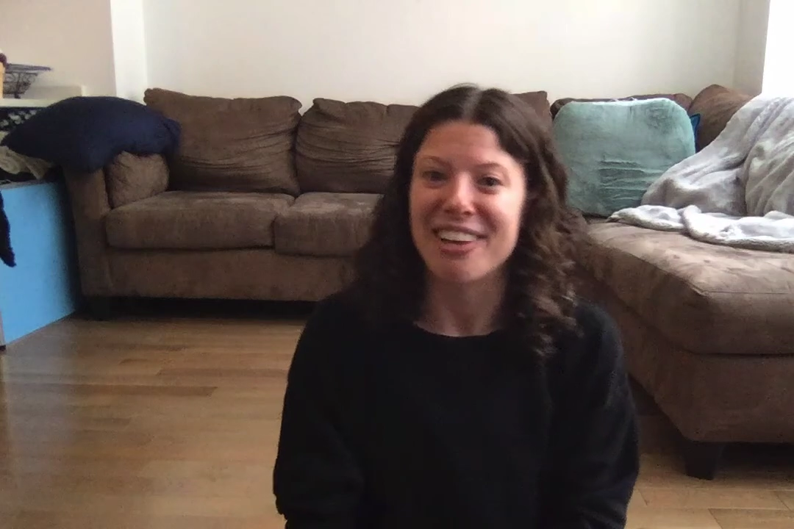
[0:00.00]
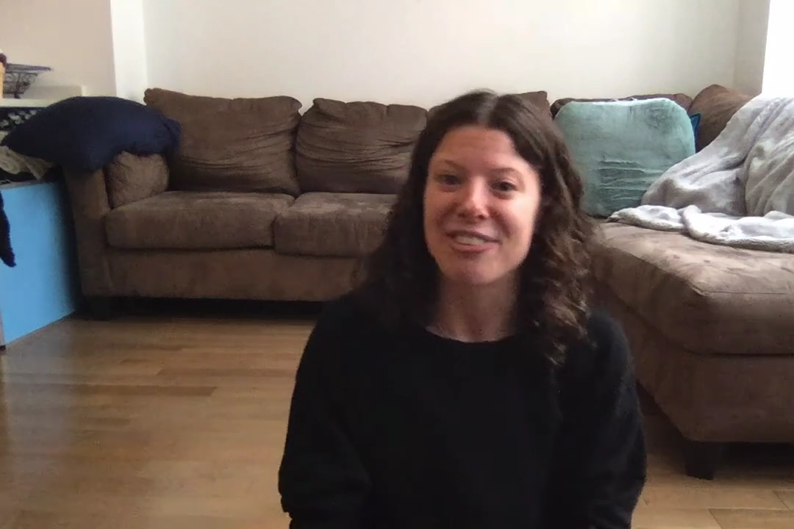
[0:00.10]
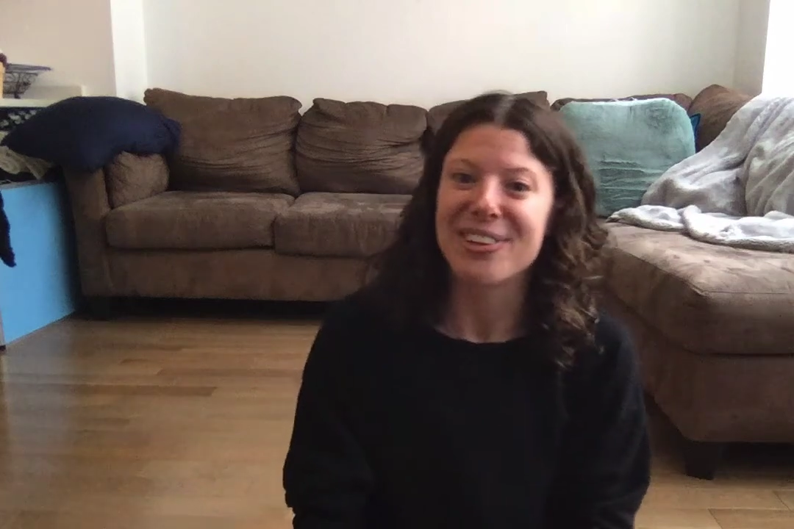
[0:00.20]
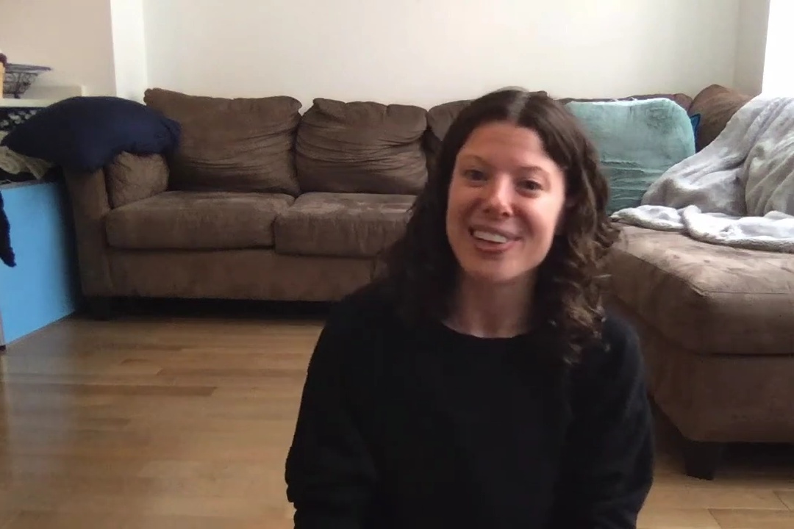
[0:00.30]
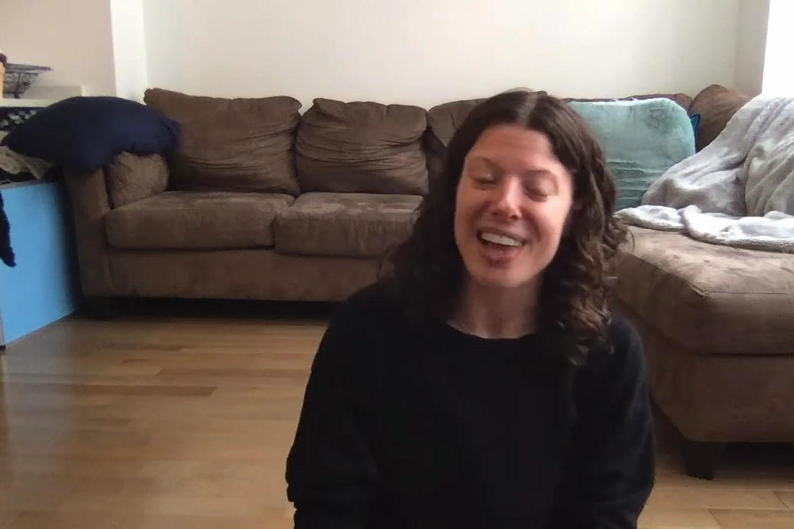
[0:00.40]

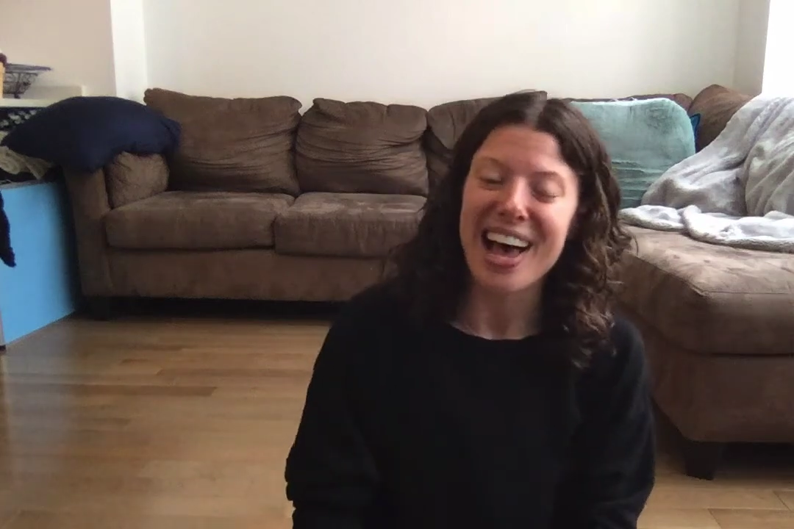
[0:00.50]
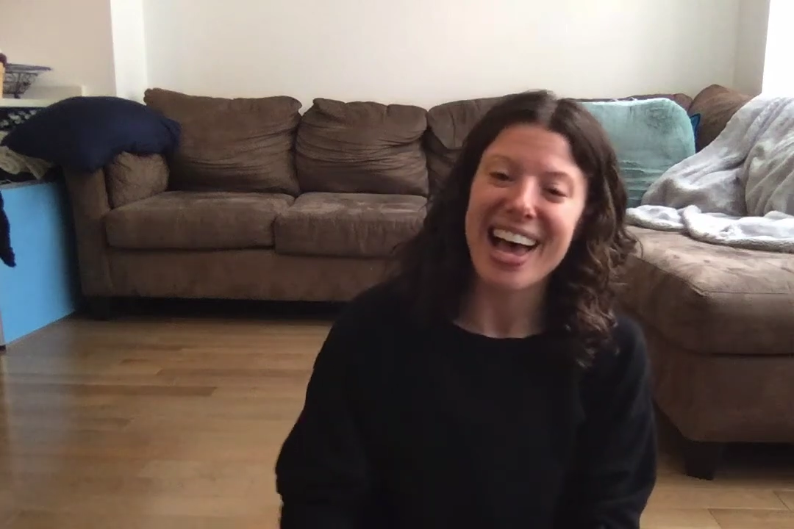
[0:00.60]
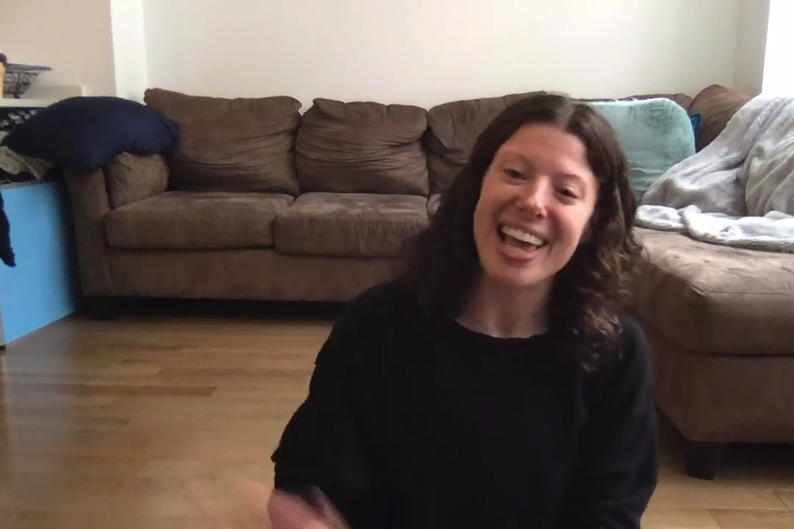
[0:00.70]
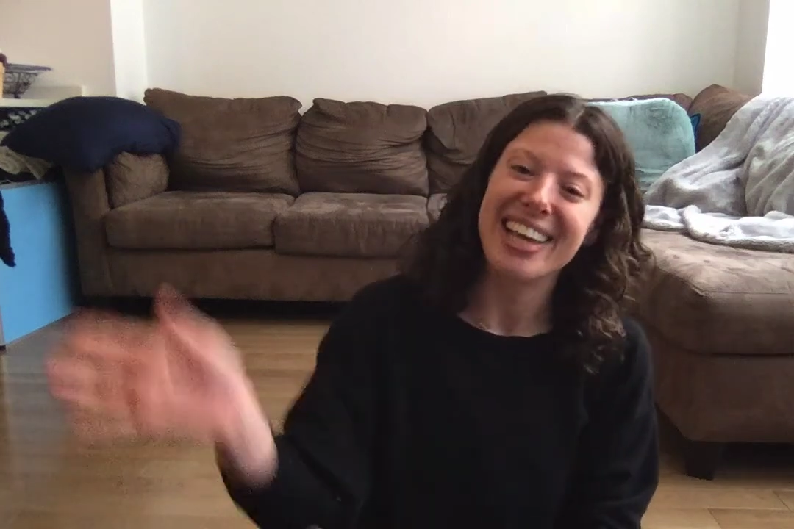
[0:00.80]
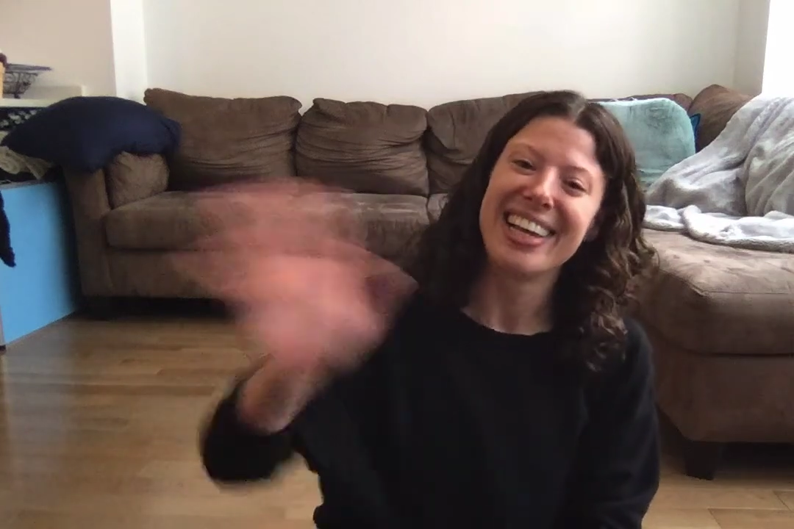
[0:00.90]
you a
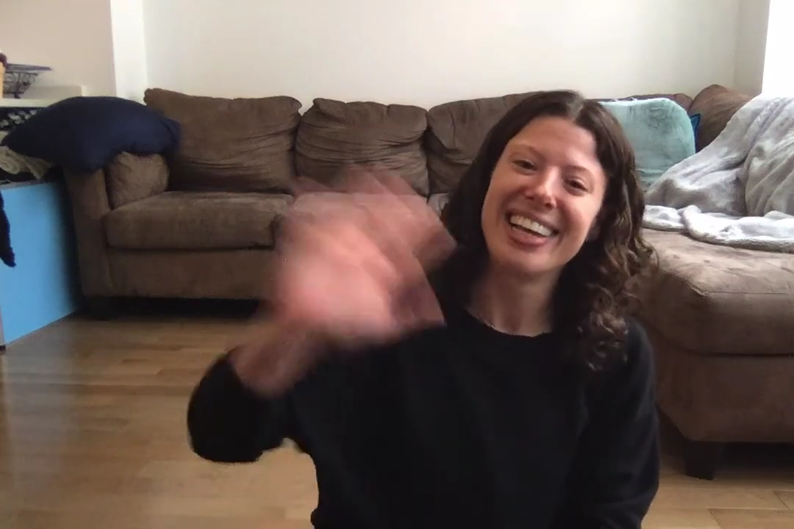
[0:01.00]
lot.